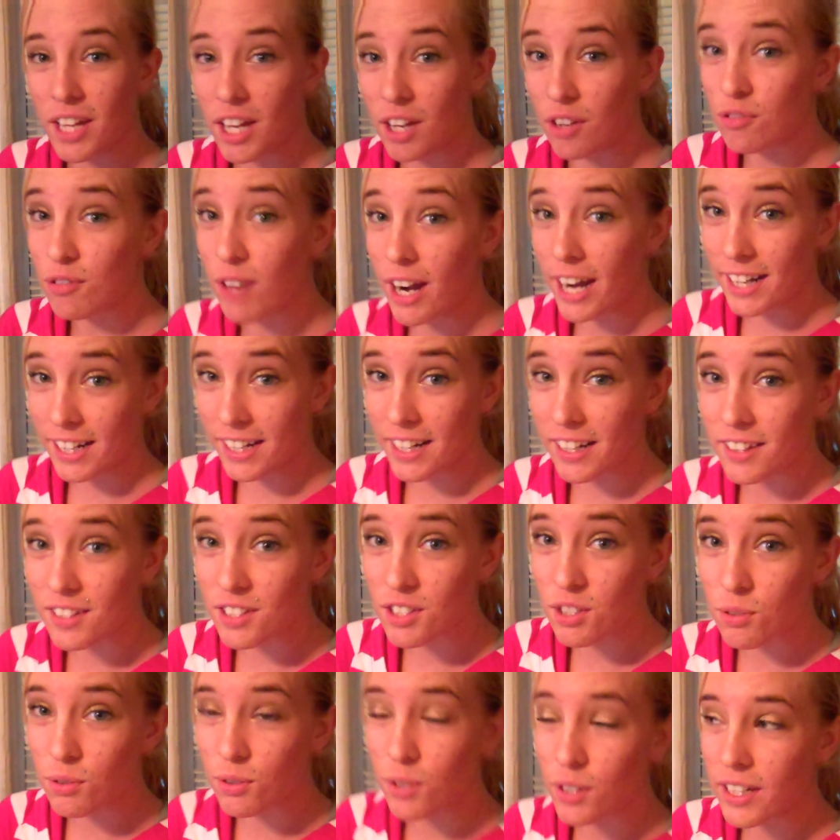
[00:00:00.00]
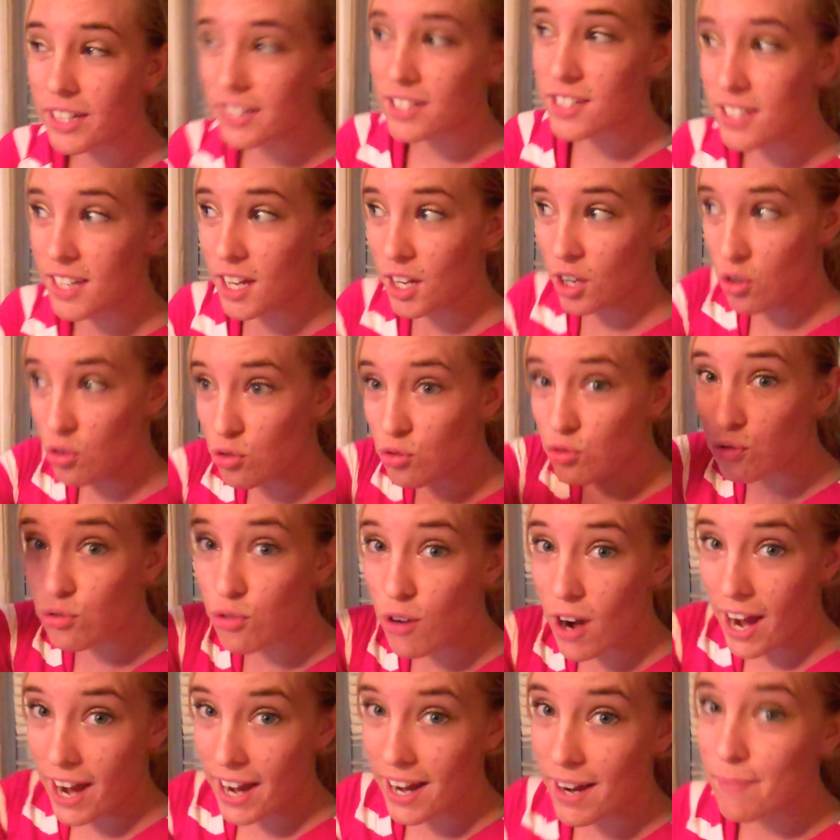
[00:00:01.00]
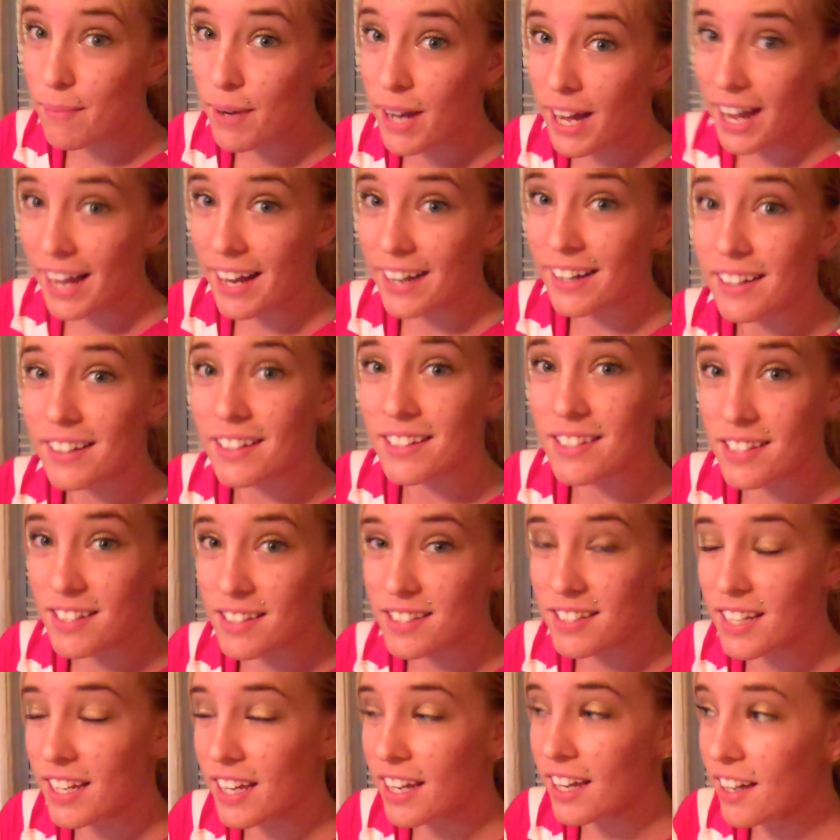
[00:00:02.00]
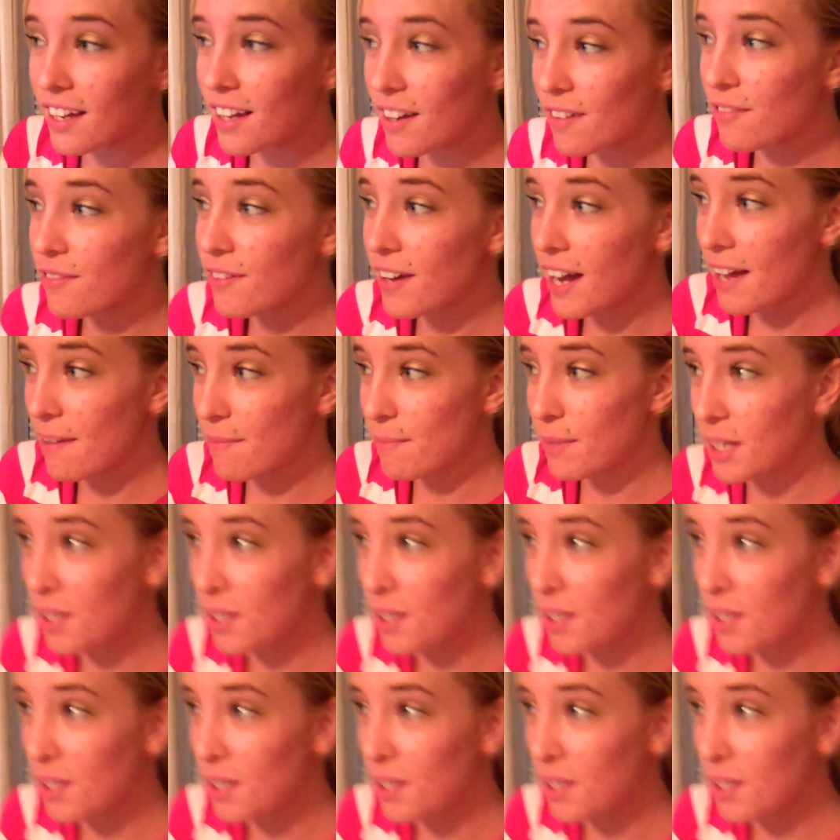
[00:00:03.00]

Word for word: like right near the school. It's like right behind us. It's like a five